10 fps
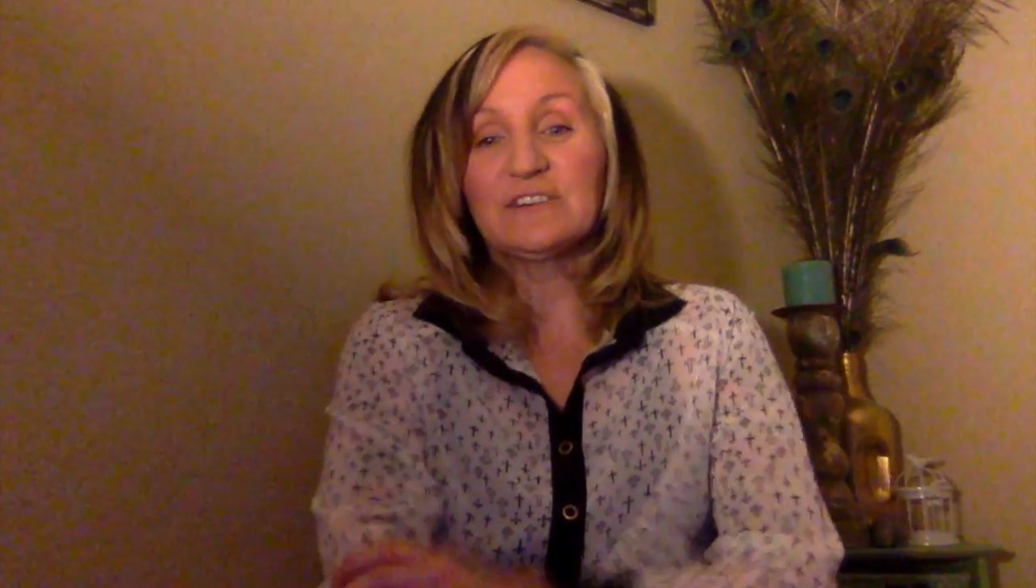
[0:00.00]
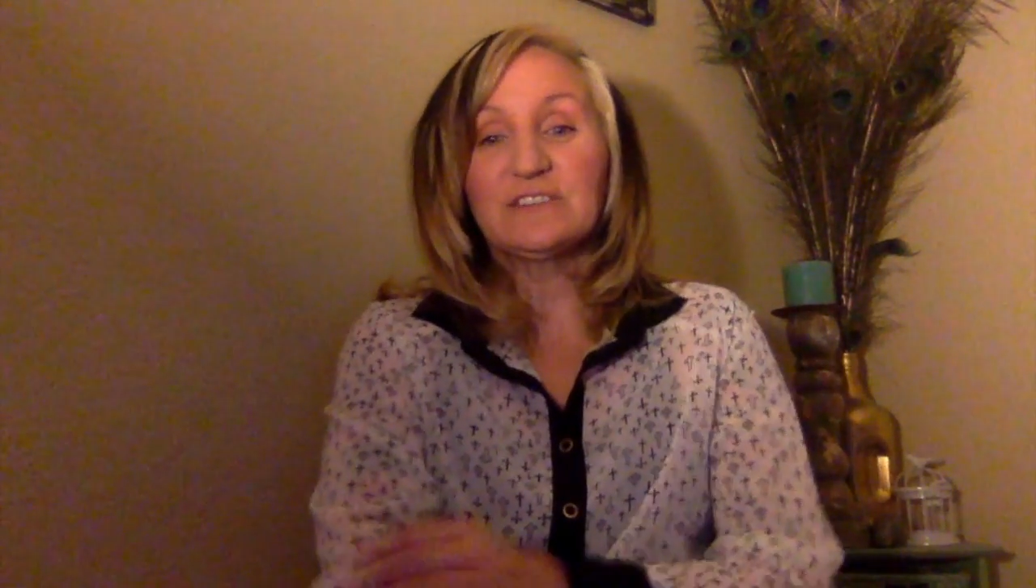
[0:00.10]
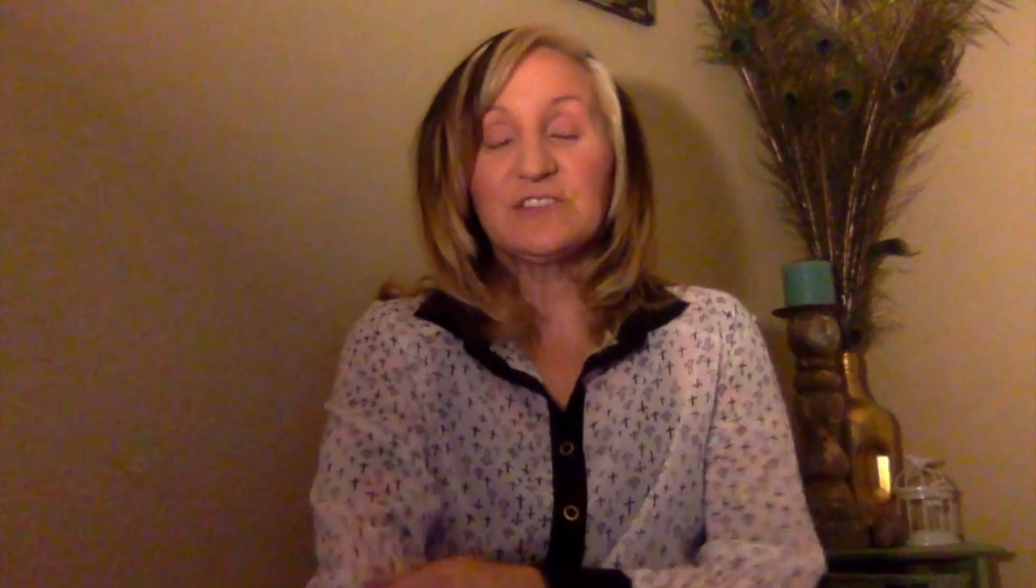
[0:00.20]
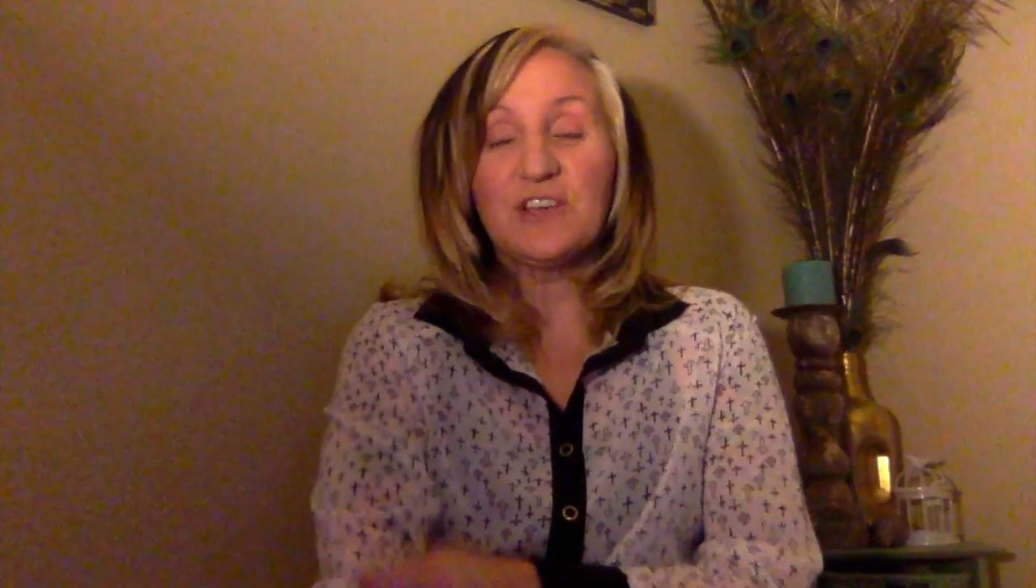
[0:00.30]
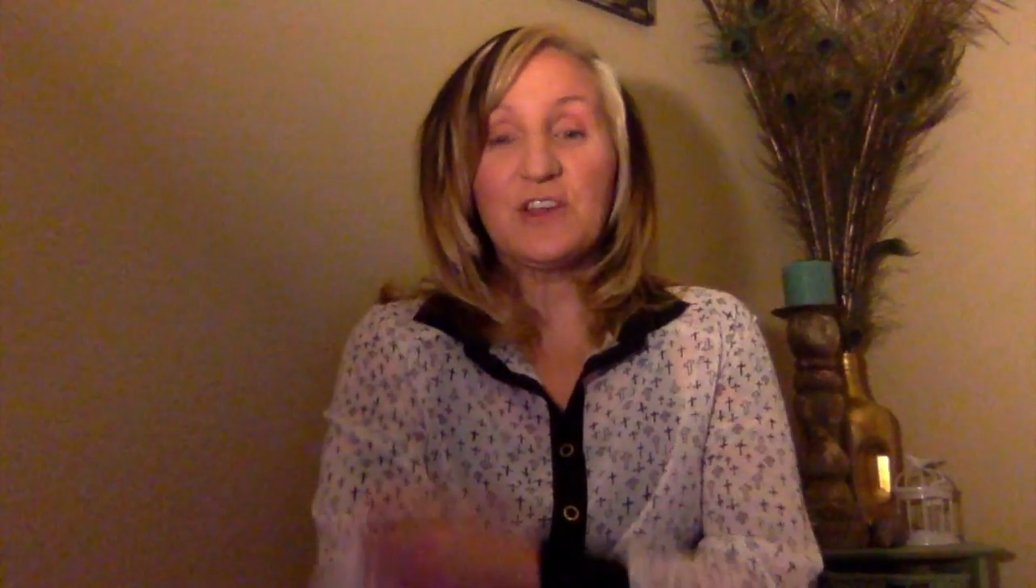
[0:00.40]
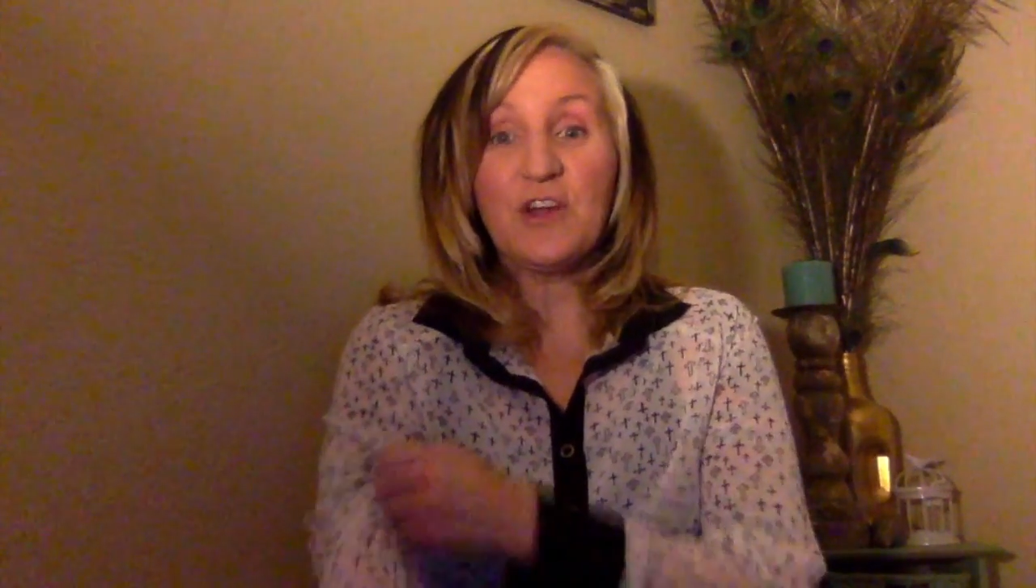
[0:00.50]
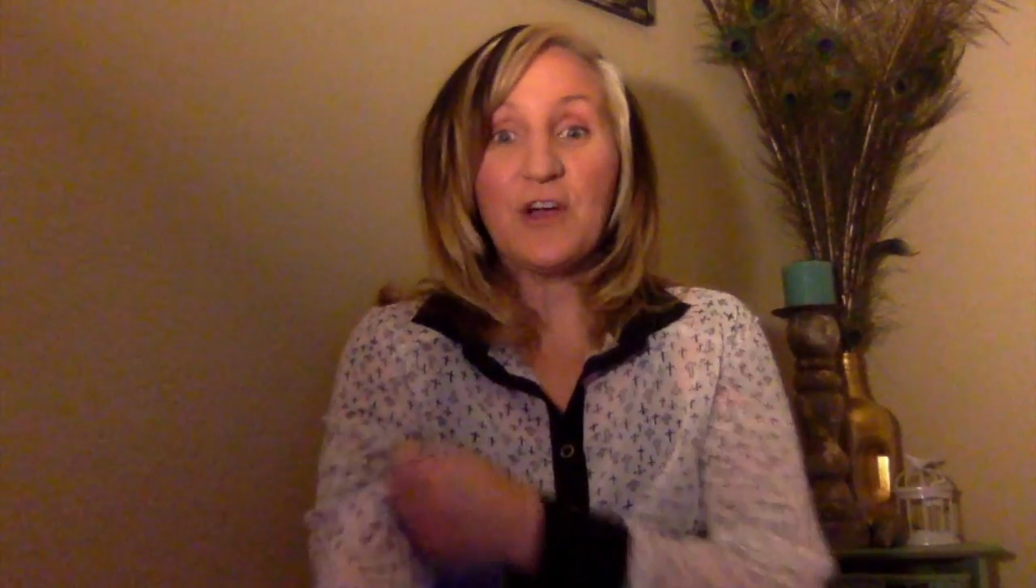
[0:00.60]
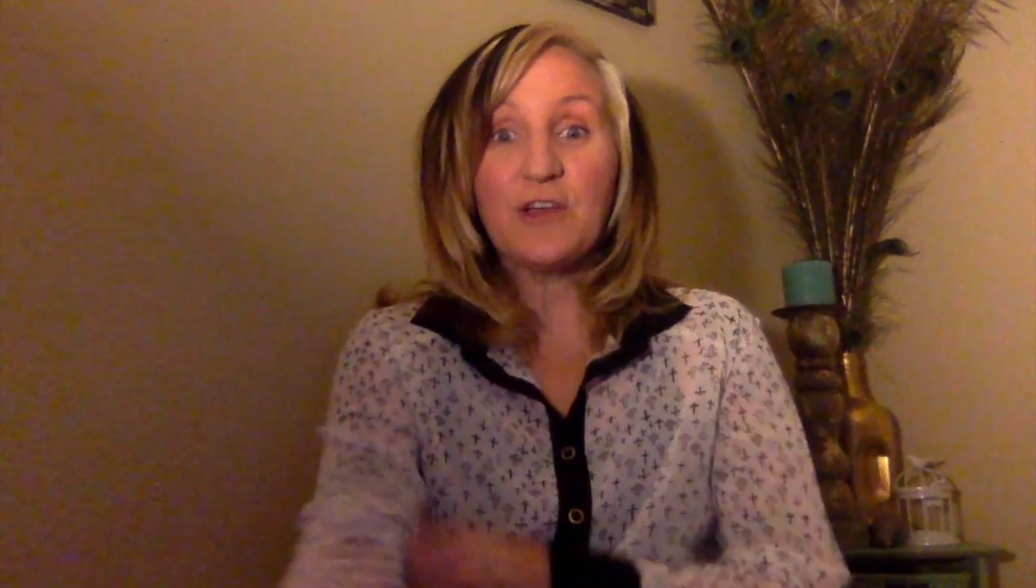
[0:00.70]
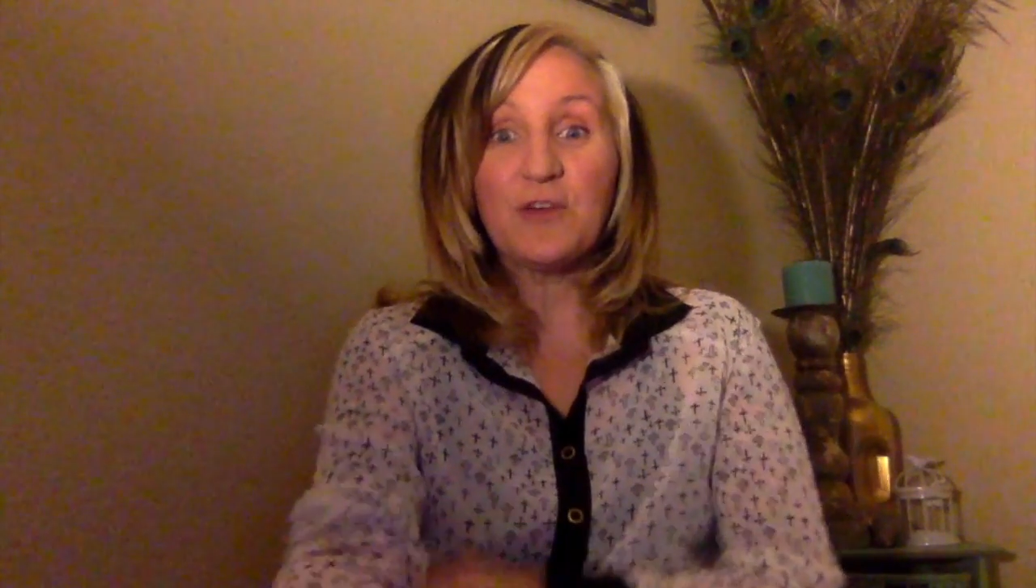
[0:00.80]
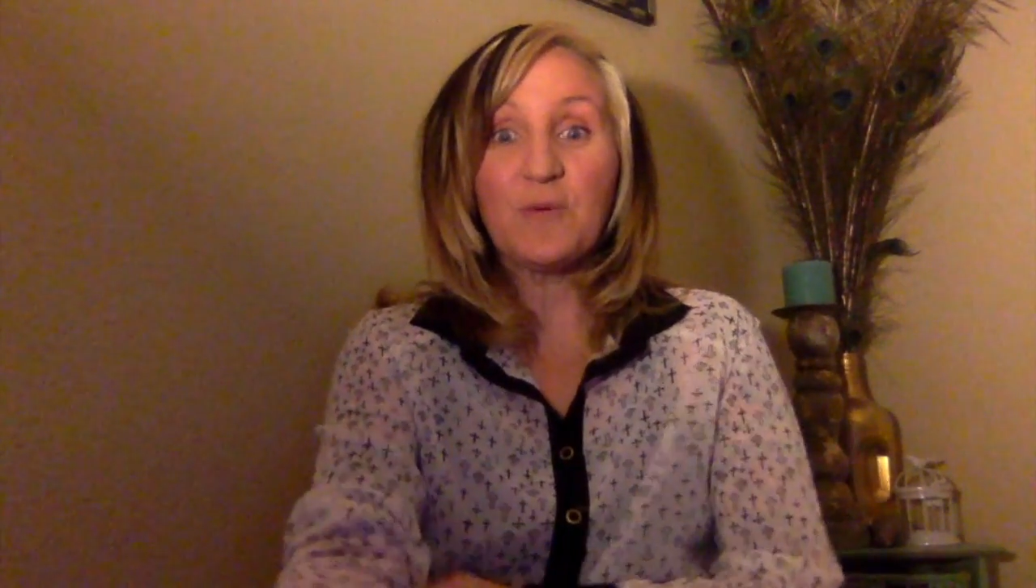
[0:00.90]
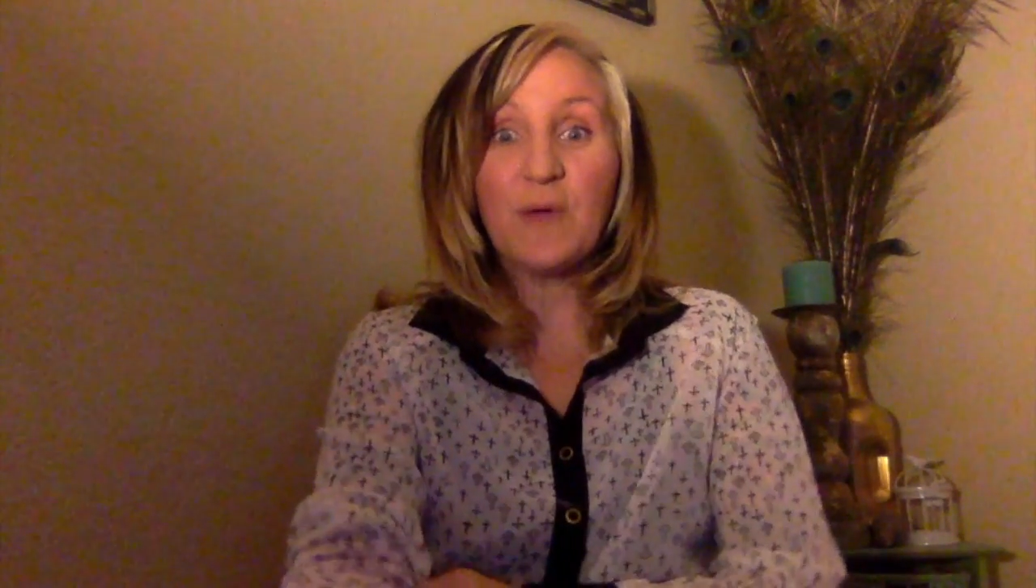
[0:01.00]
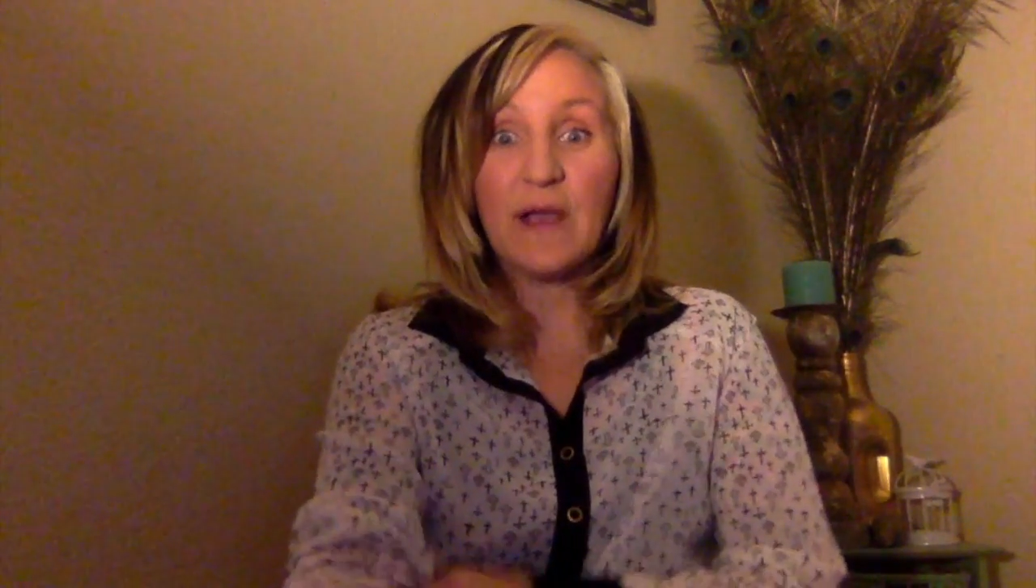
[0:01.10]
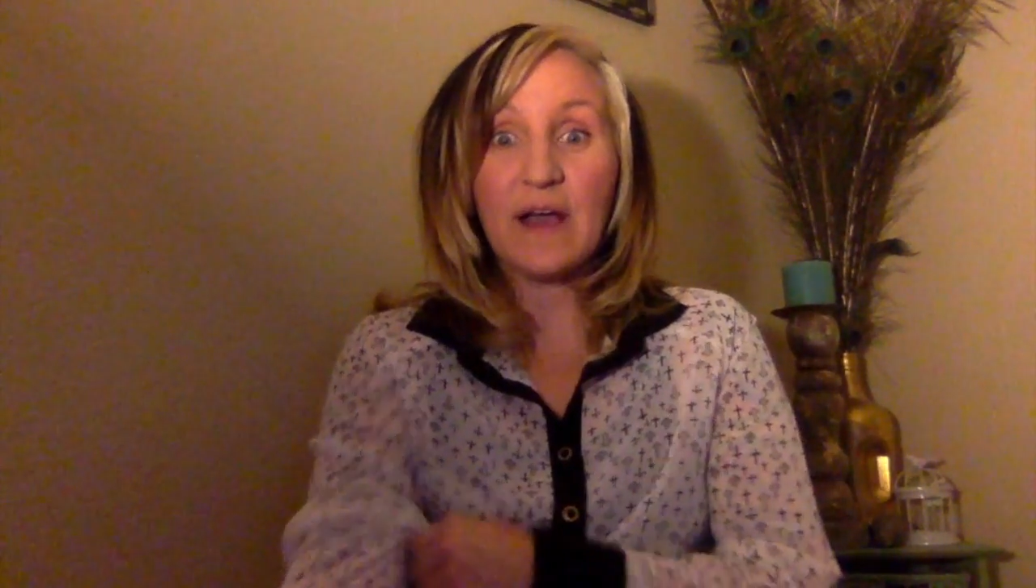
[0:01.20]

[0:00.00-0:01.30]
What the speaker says: So you know how you wake